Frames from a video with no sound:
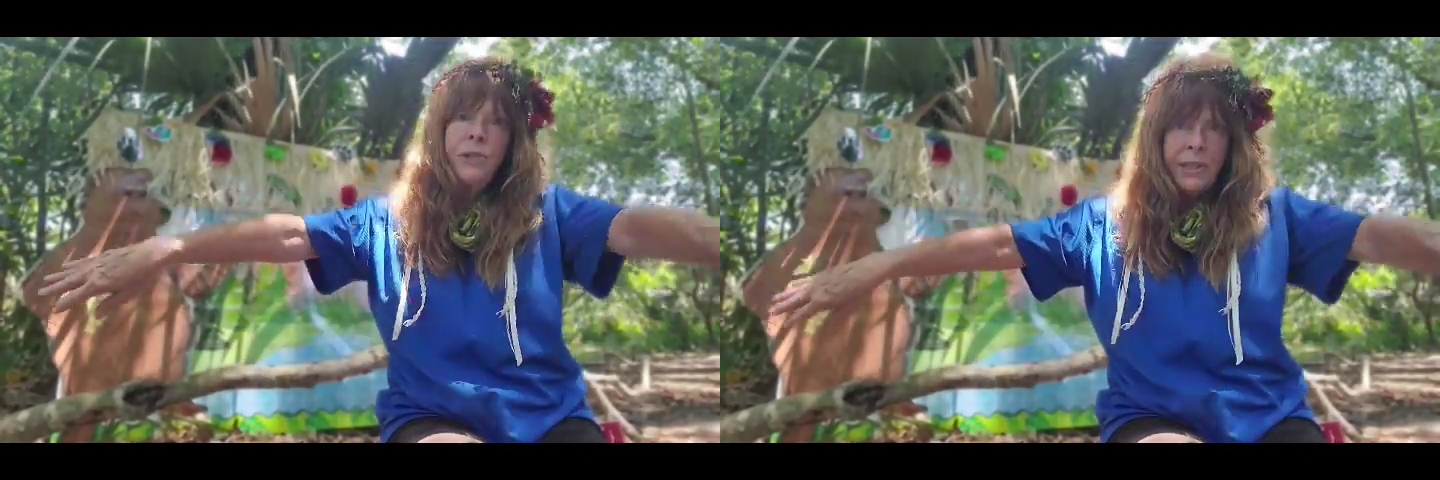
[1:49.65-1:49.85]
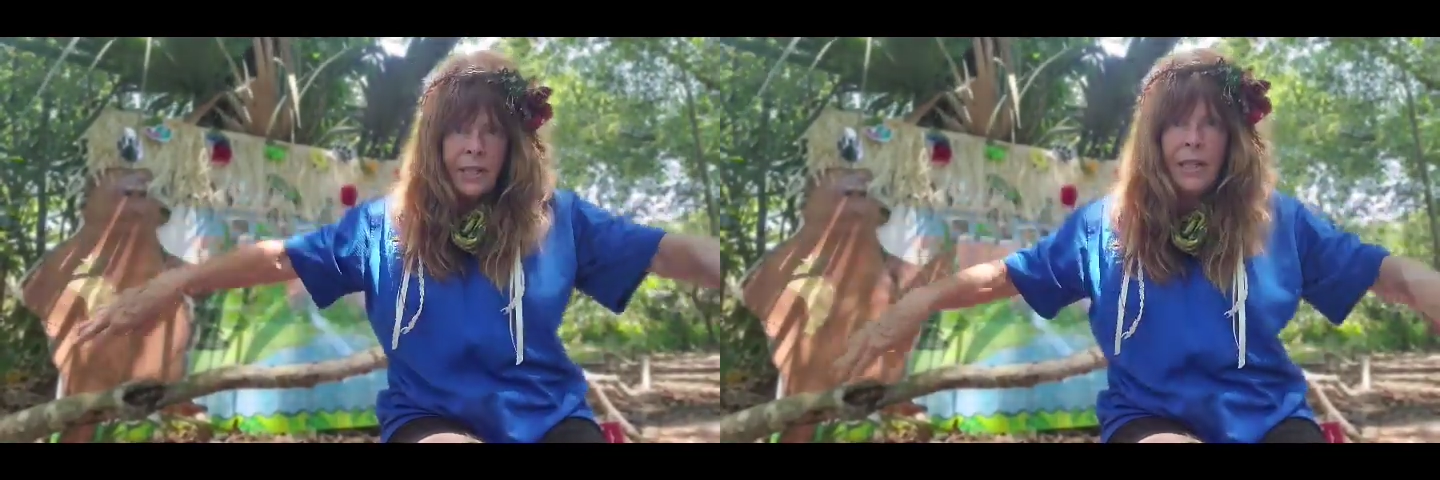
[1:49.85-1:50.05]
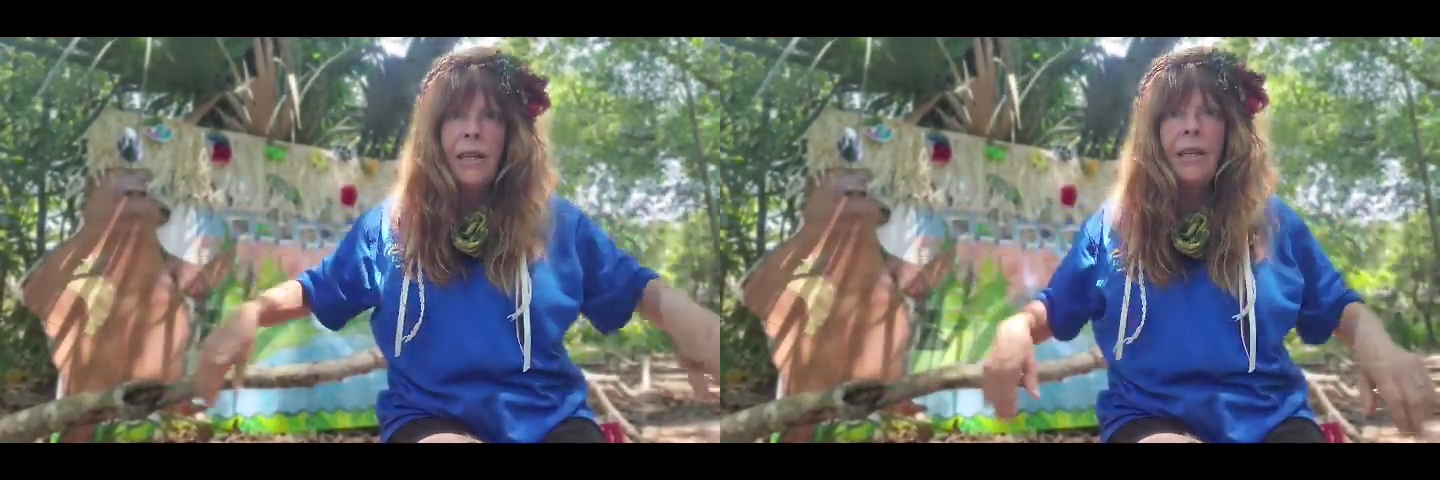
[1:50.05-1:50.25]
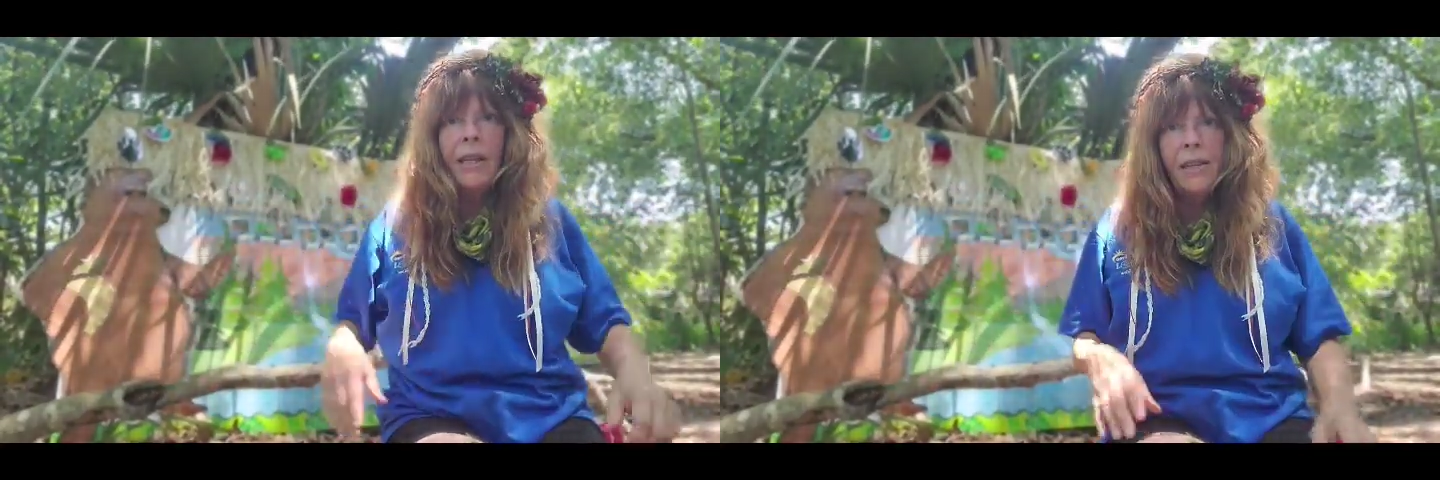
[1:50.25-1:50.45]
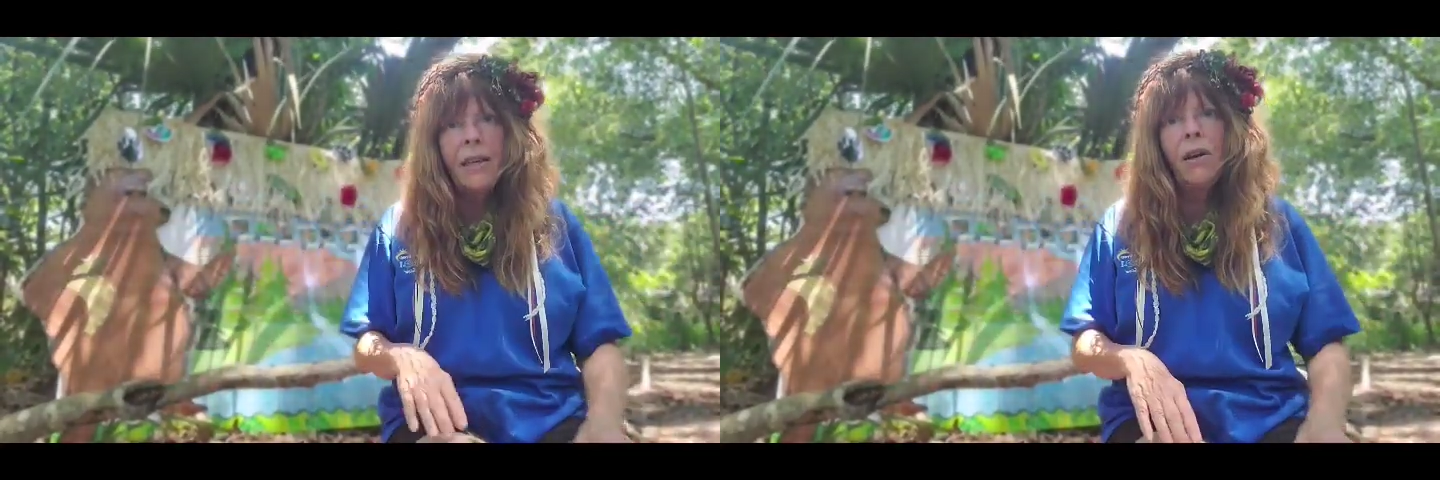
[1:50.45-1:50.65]
dig
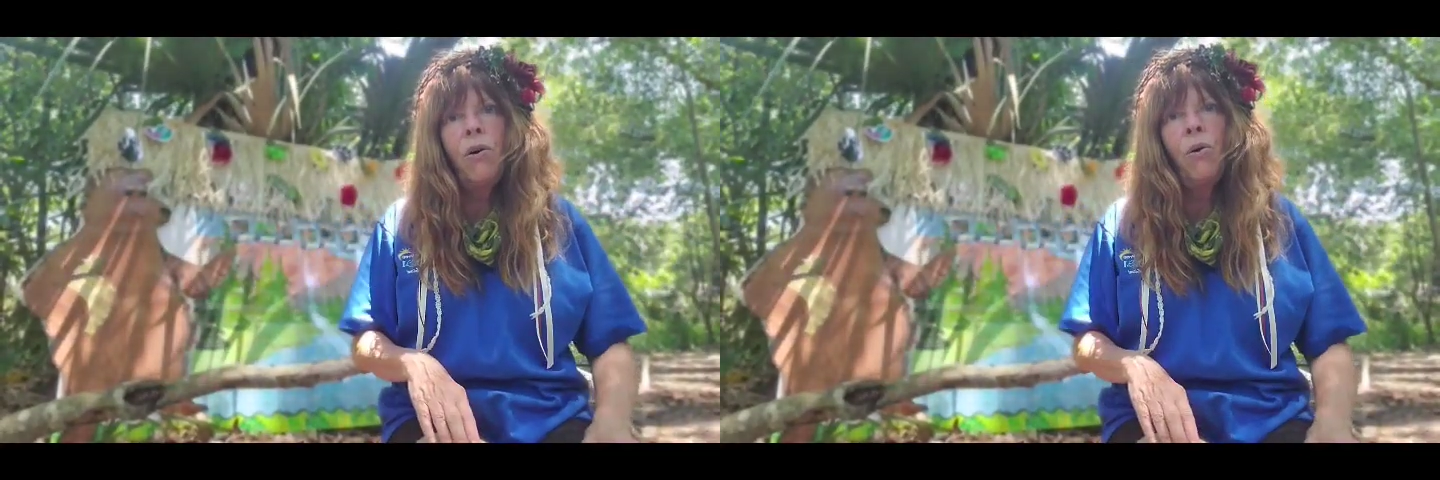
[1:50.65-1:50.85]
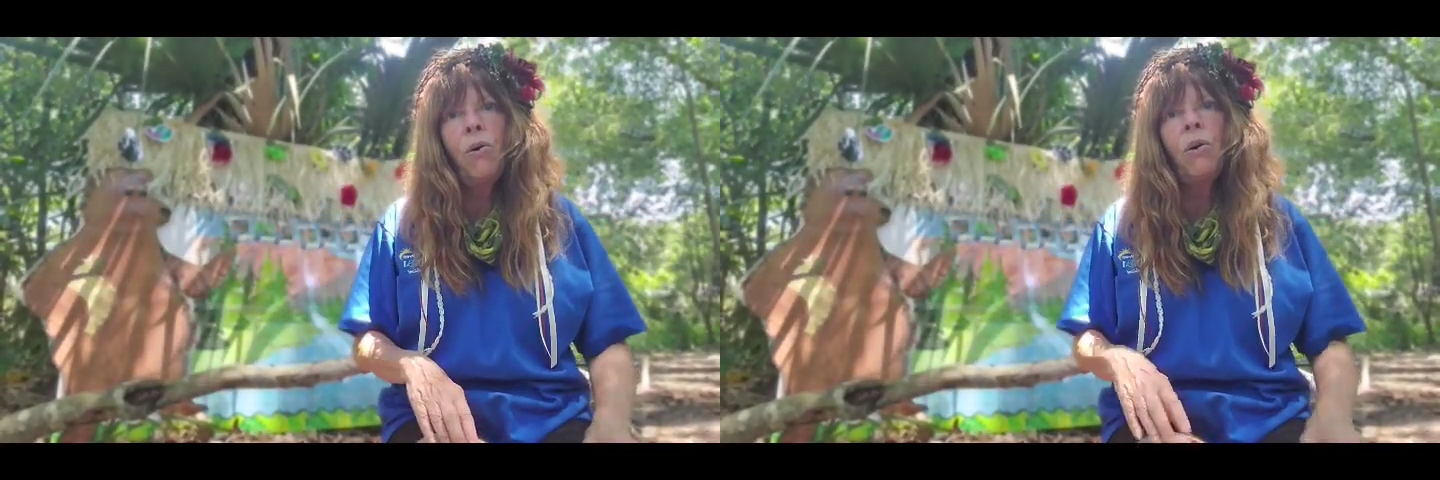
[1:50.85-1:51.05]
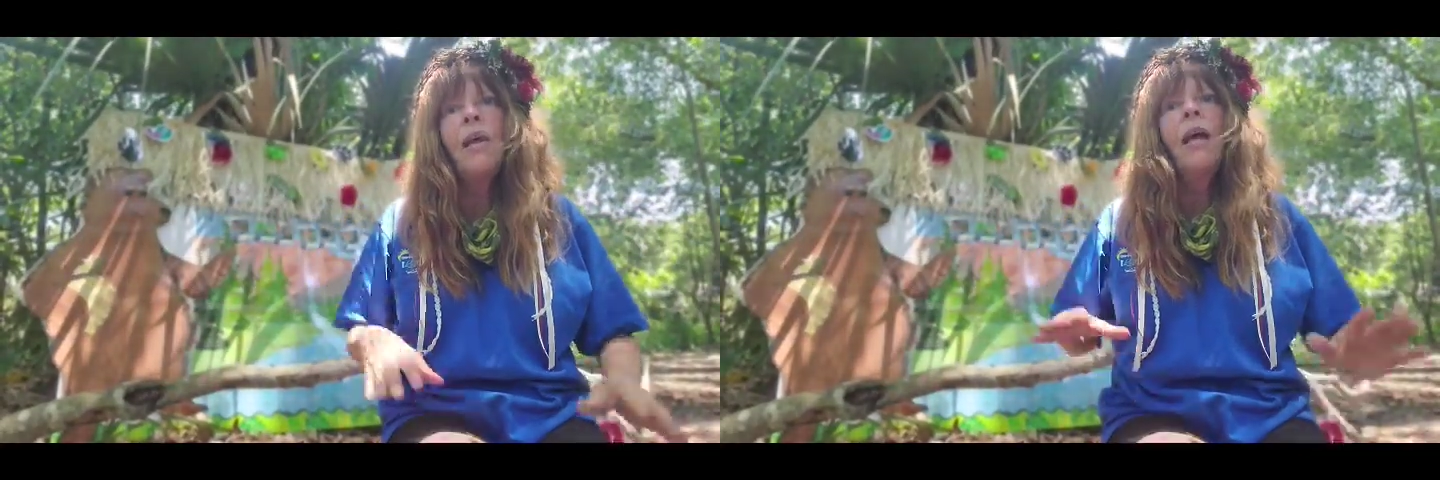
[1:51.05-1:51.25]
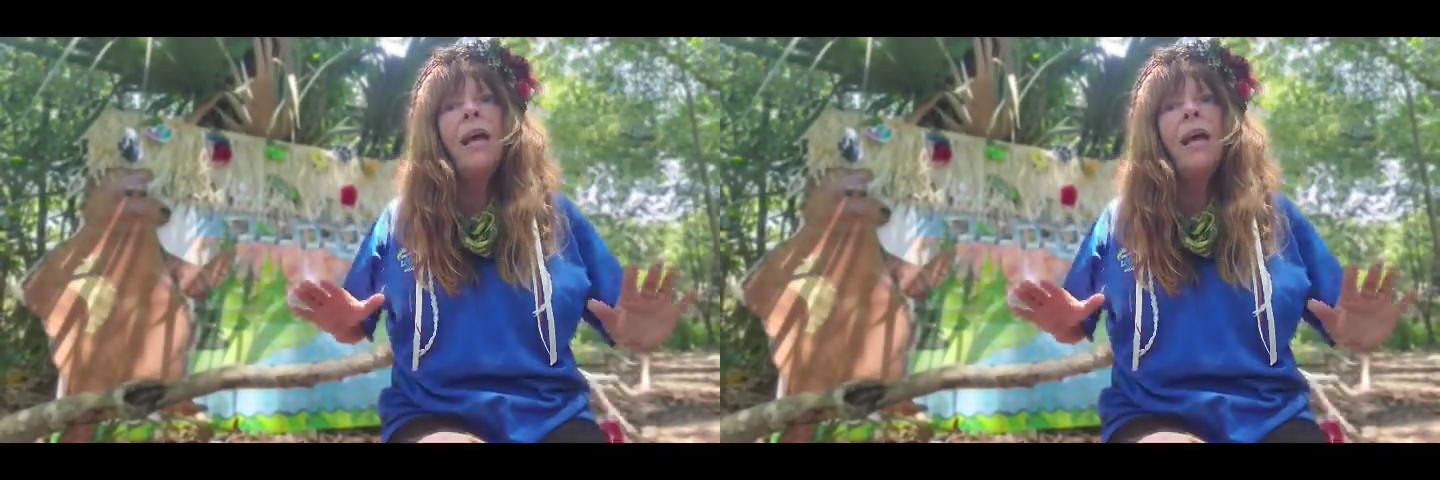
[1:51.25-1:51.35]
their hole,